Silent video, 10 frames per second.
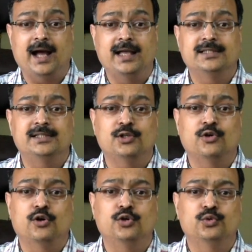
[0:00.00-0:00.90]
I
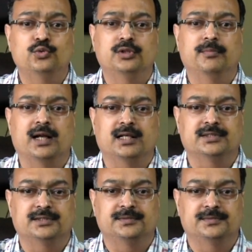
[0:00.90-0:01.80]
stick on to the
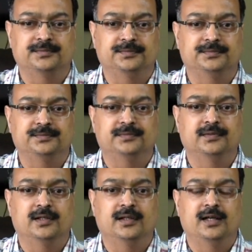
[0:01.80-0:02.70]
brass.
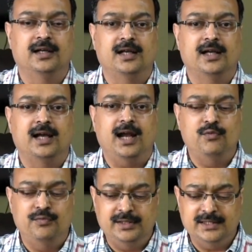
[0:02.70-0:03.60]

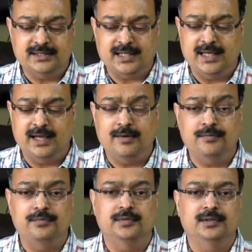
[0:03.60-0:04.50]
And with this I
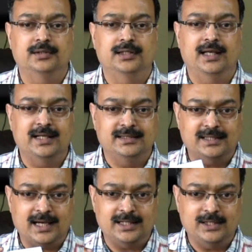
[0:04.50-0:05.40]
have
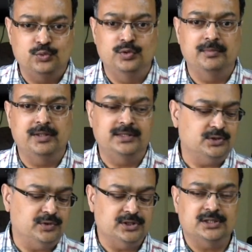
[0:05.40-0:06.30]
exactly two
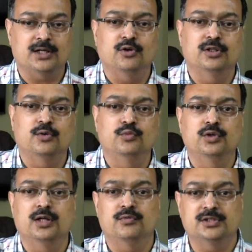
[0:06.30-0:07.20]
images, one stuck on the
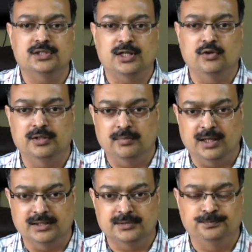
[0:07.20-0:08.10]
wood and one stuck on the
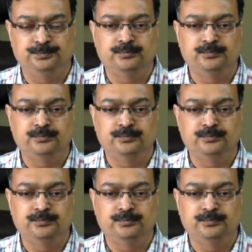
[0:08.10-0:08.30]
brass.